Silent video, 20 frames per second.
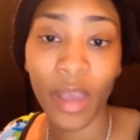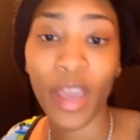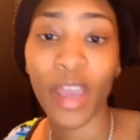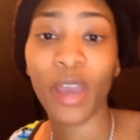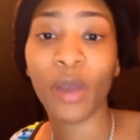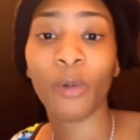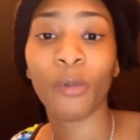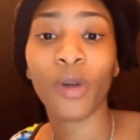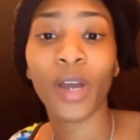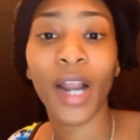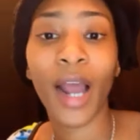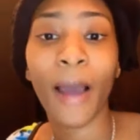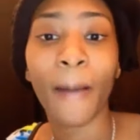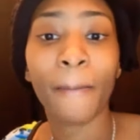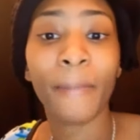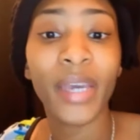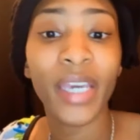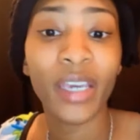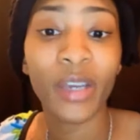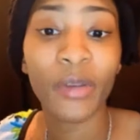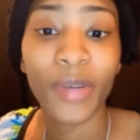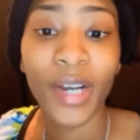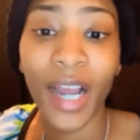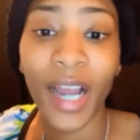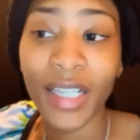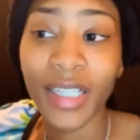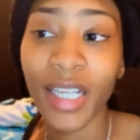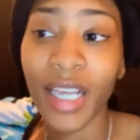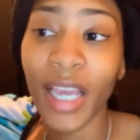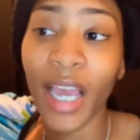and what i mean when i
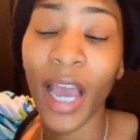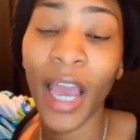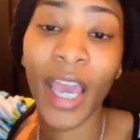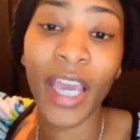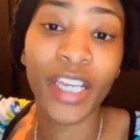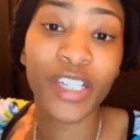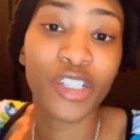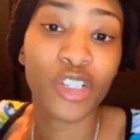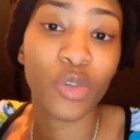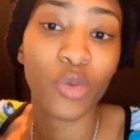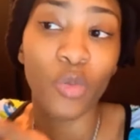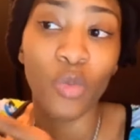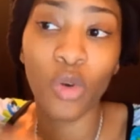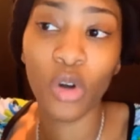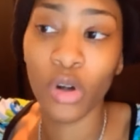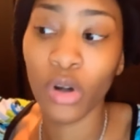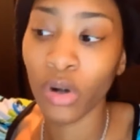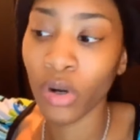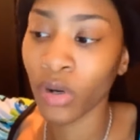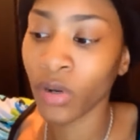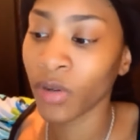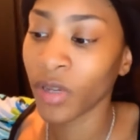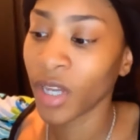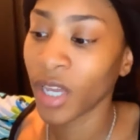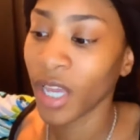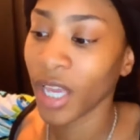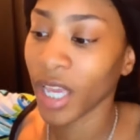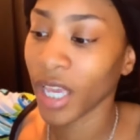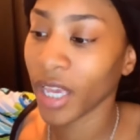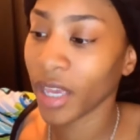say an ancient world
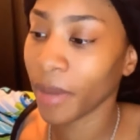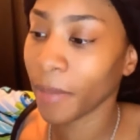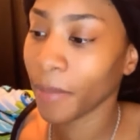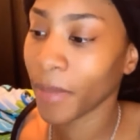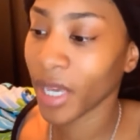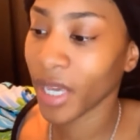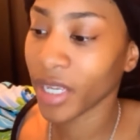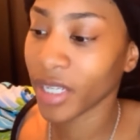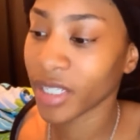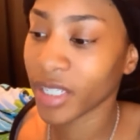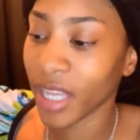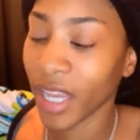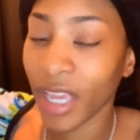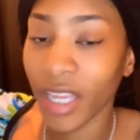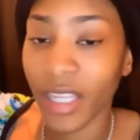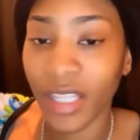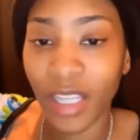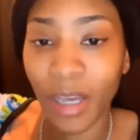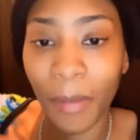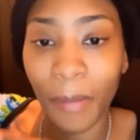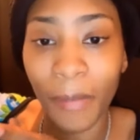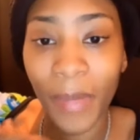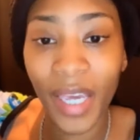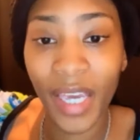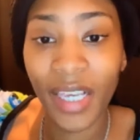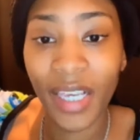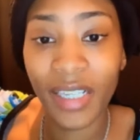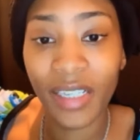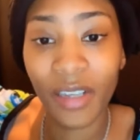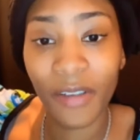it means that the
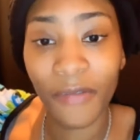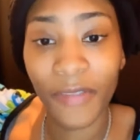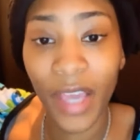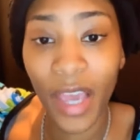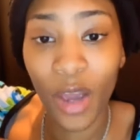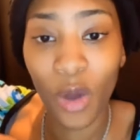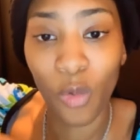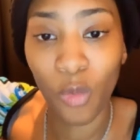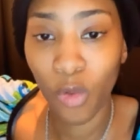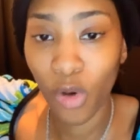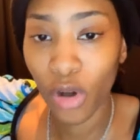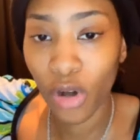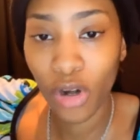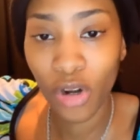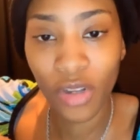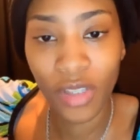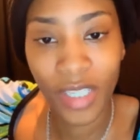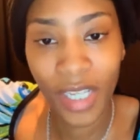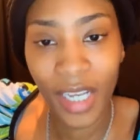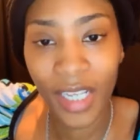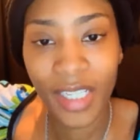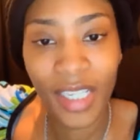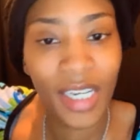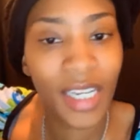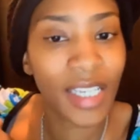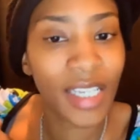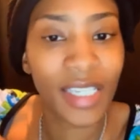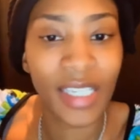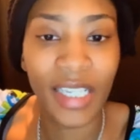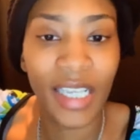means of that world doesn't
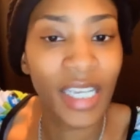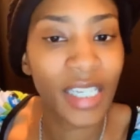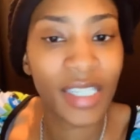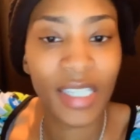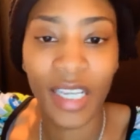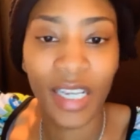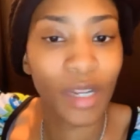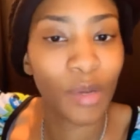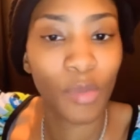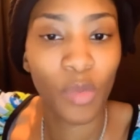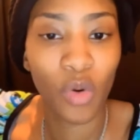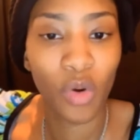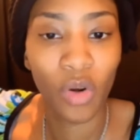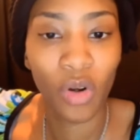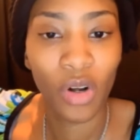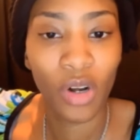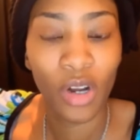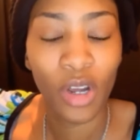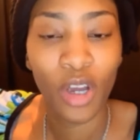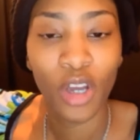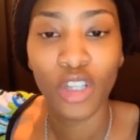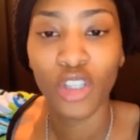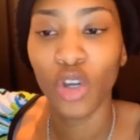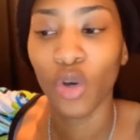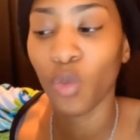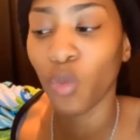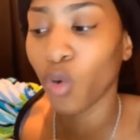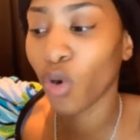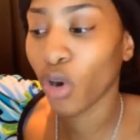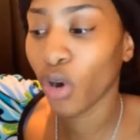exist anymore the
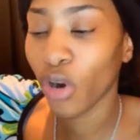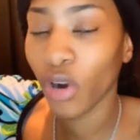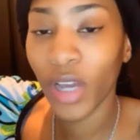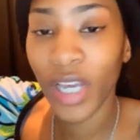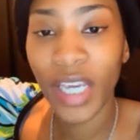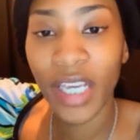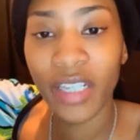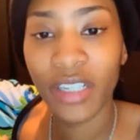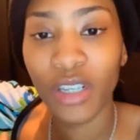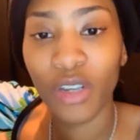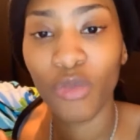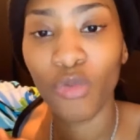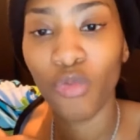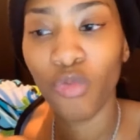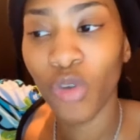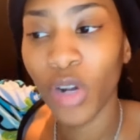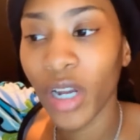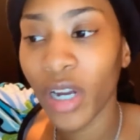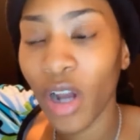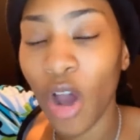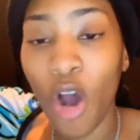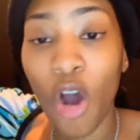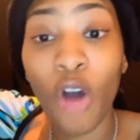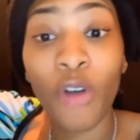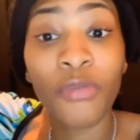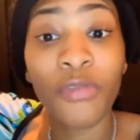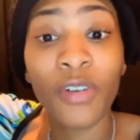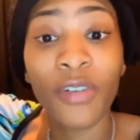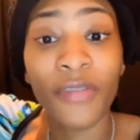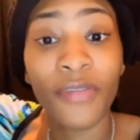world isn't run
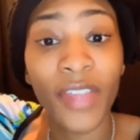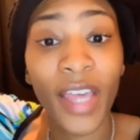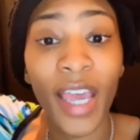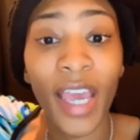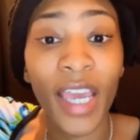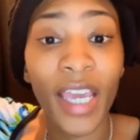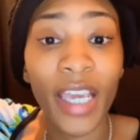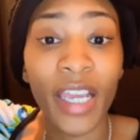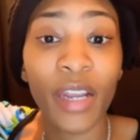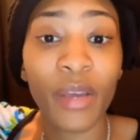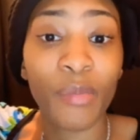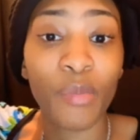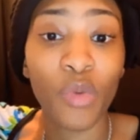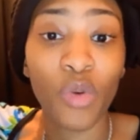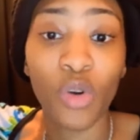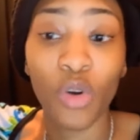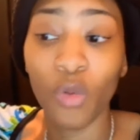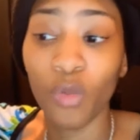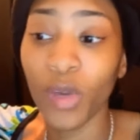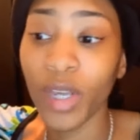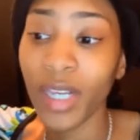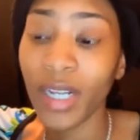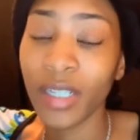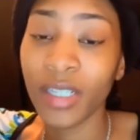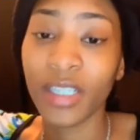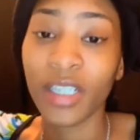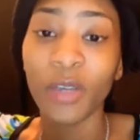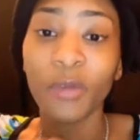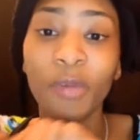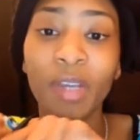off of that anymore we
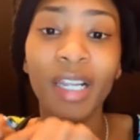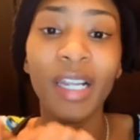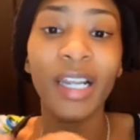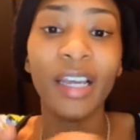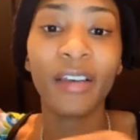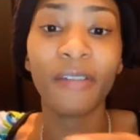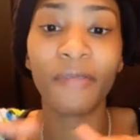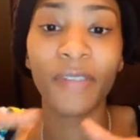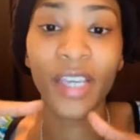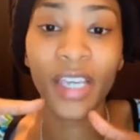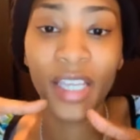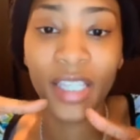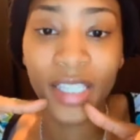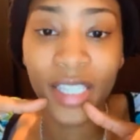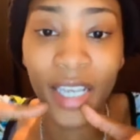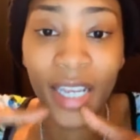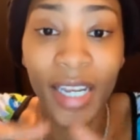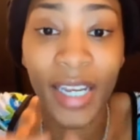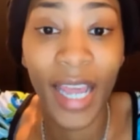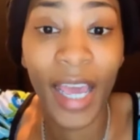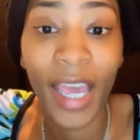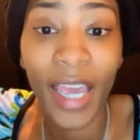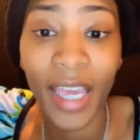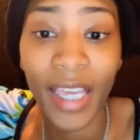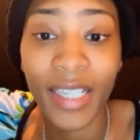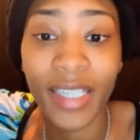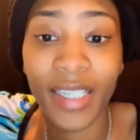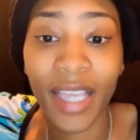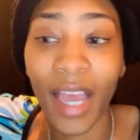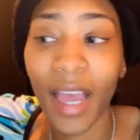see we live in
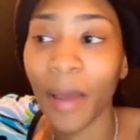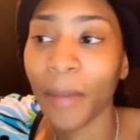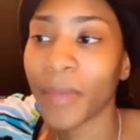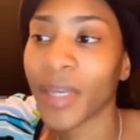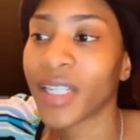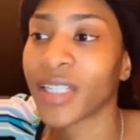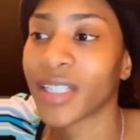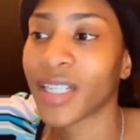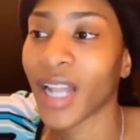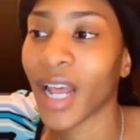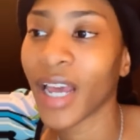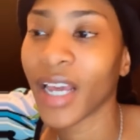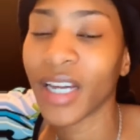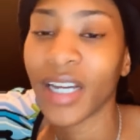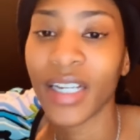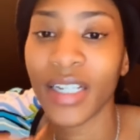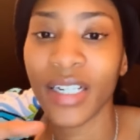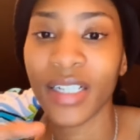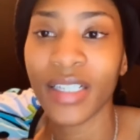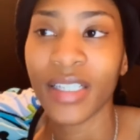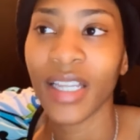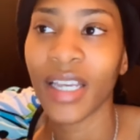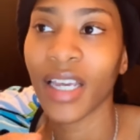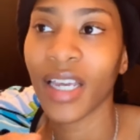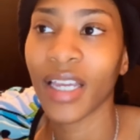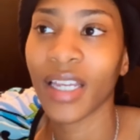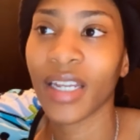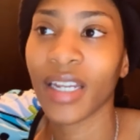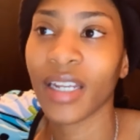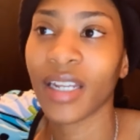today's time it's like
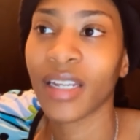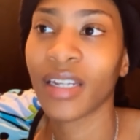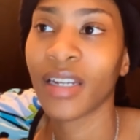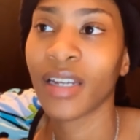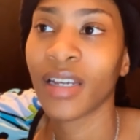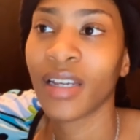understanding